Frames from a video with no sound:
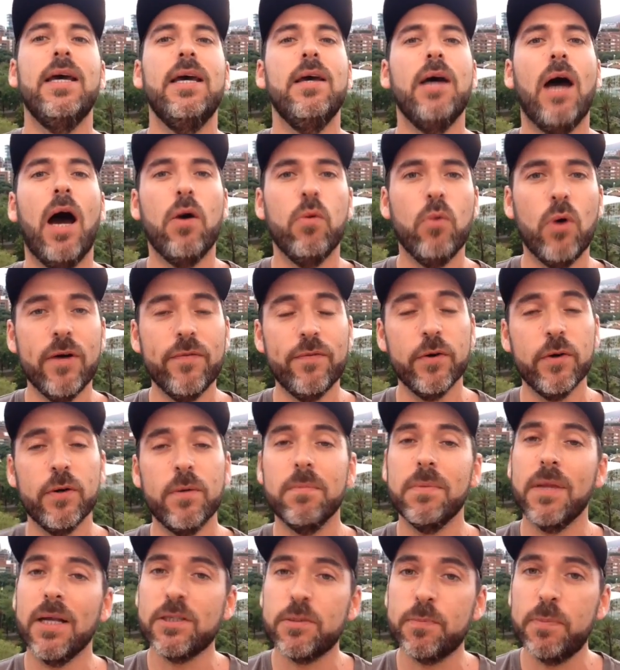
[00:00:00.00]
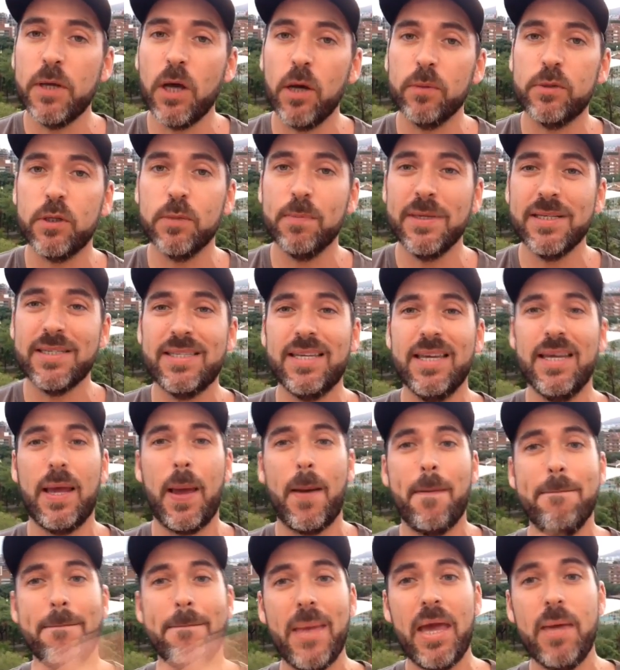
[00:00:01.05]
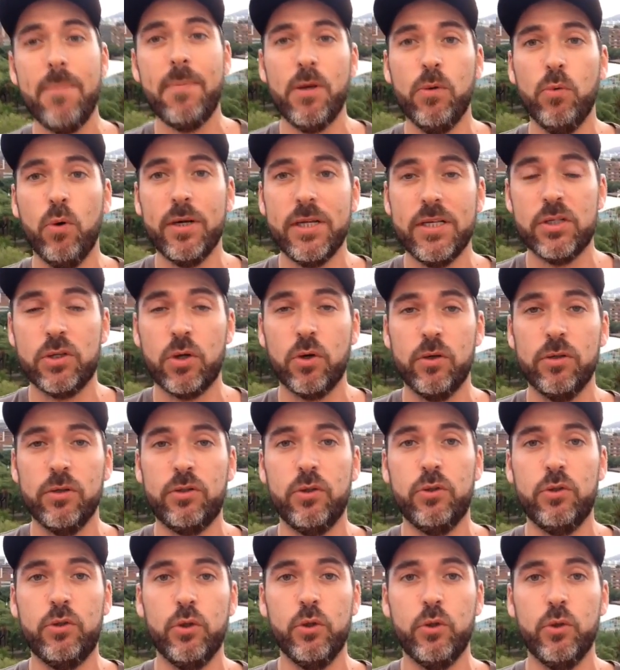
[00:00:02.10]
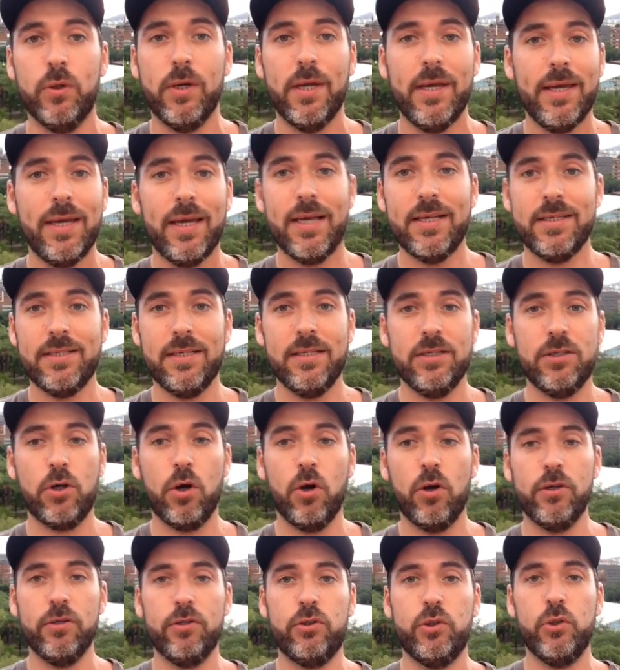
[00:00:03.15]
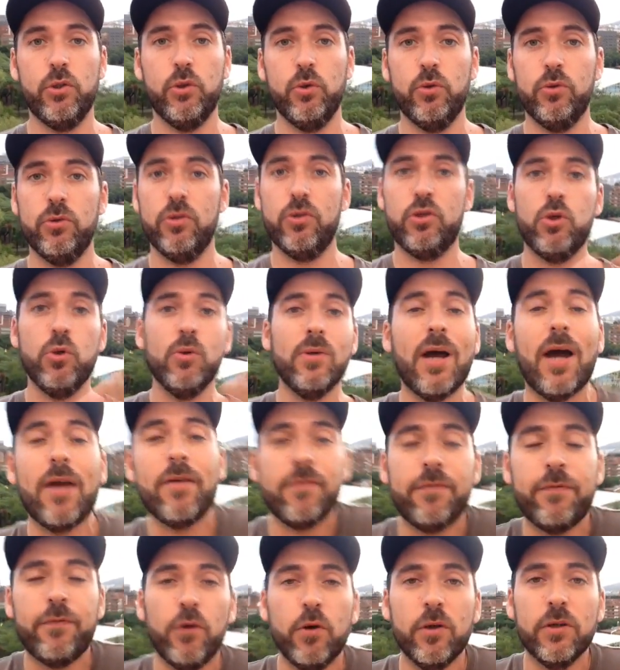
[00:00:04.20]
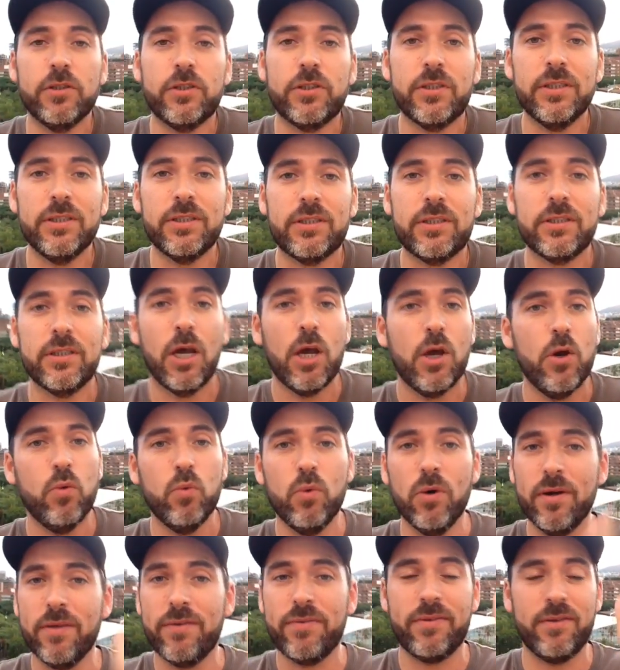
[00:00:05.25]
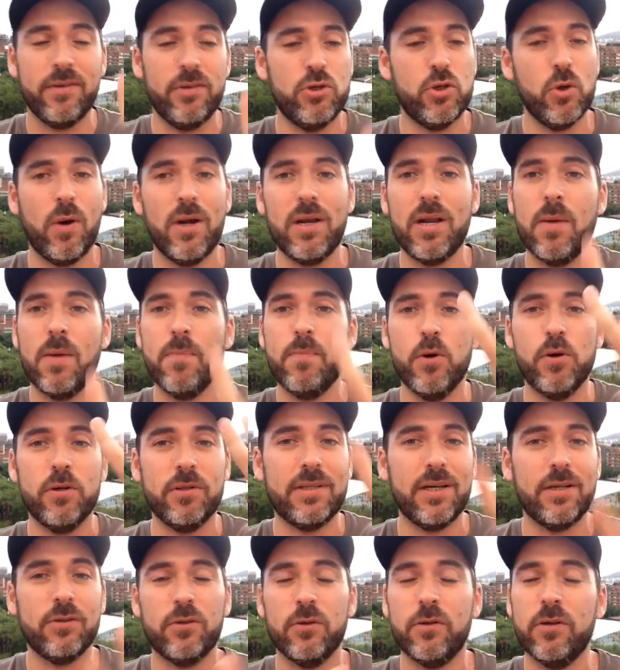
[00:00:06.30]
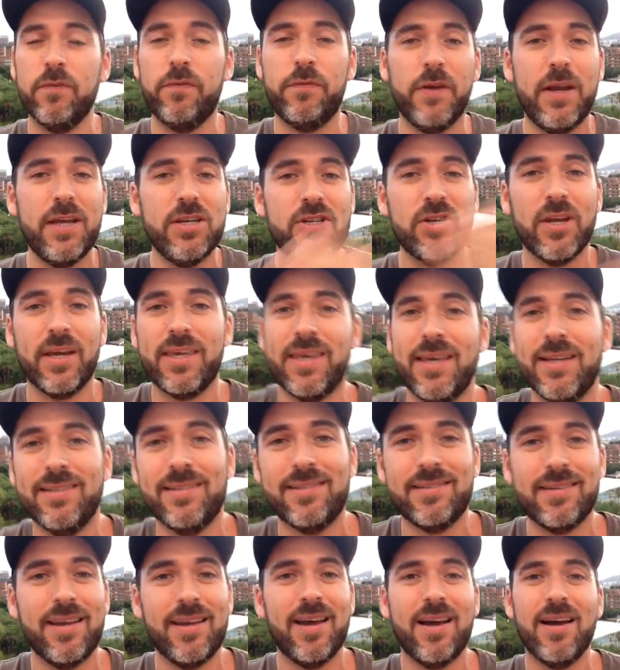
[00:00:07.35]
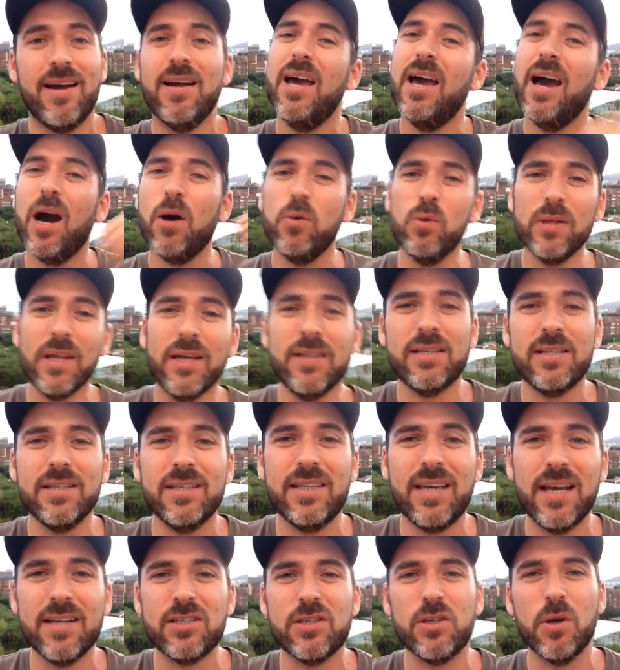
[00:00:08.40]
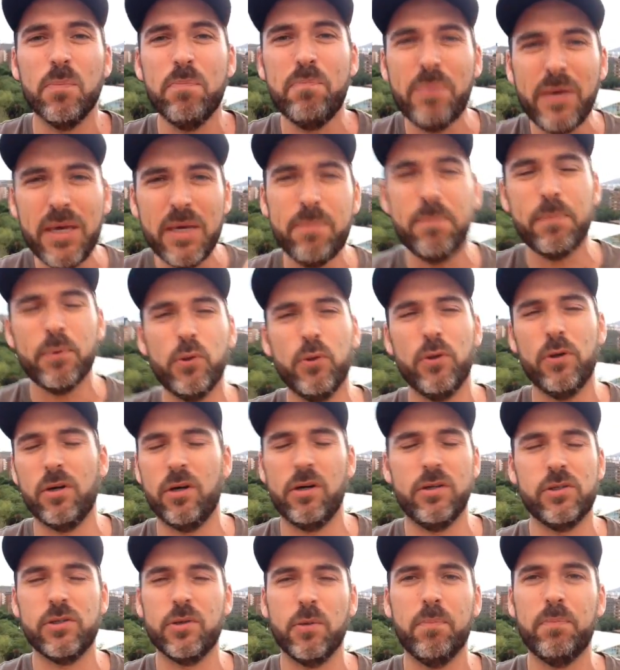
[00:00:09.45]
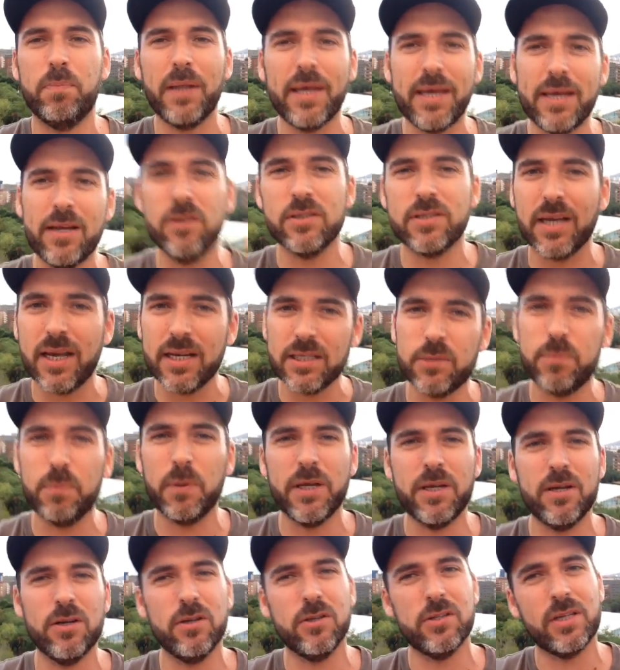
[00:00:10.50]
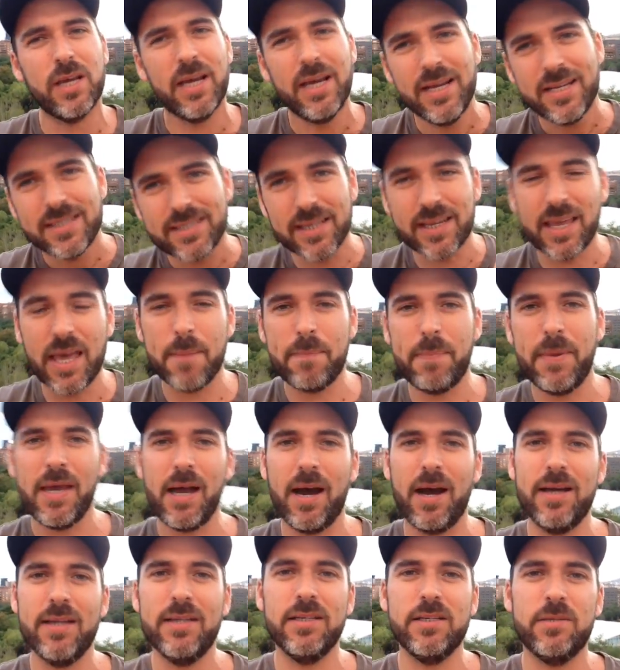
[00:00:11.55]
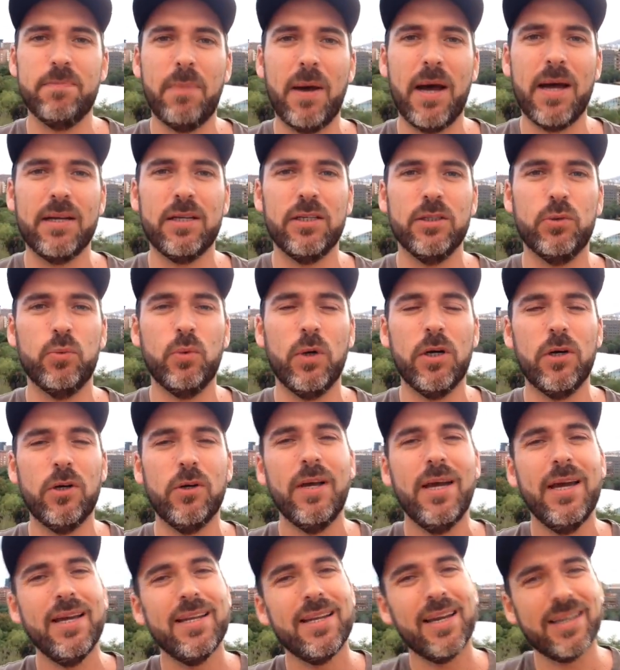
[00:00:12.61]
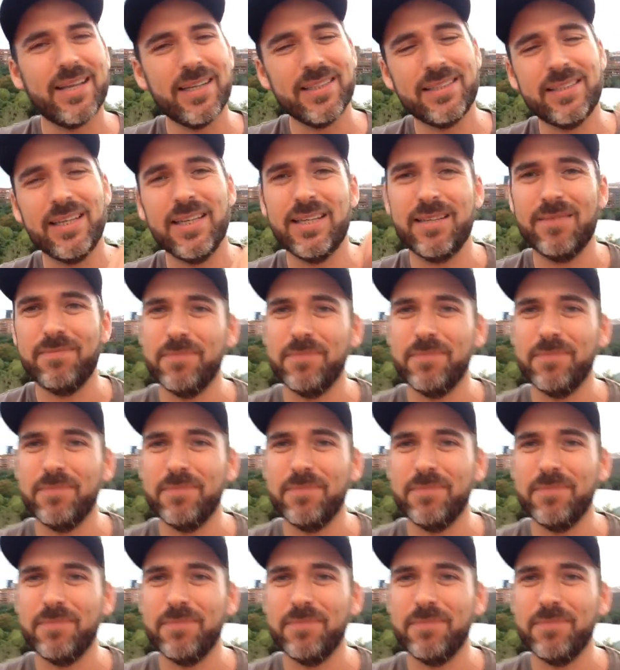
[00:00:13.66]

However, let's be optimistic. Maybe what he's going to do is he's going to unite forces with Joan Laporta, Toni Freixa, quien sea. I would like to get some people, or some players, ex-players, to get behind his back as well. Like I said,